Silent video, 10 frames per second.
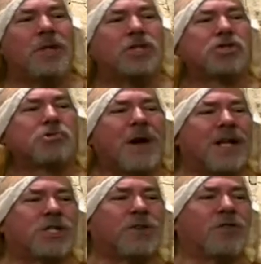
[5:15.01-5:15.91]

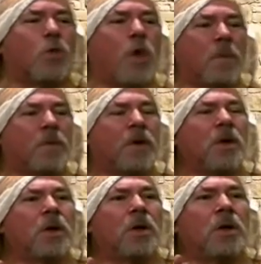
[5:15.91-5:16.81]
strands of the whip,
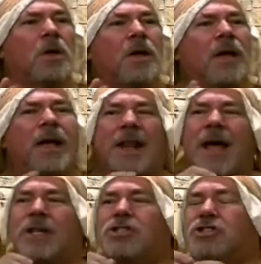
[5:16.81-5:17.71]
it
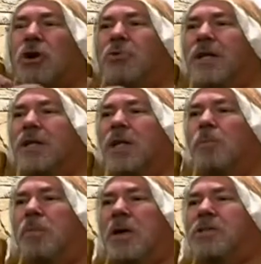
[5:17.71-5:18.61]
had sewn in little
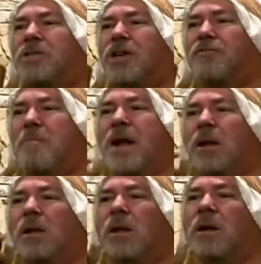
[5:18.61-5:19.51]
pieces of
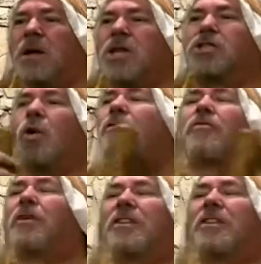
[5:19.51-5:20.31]
metal. So every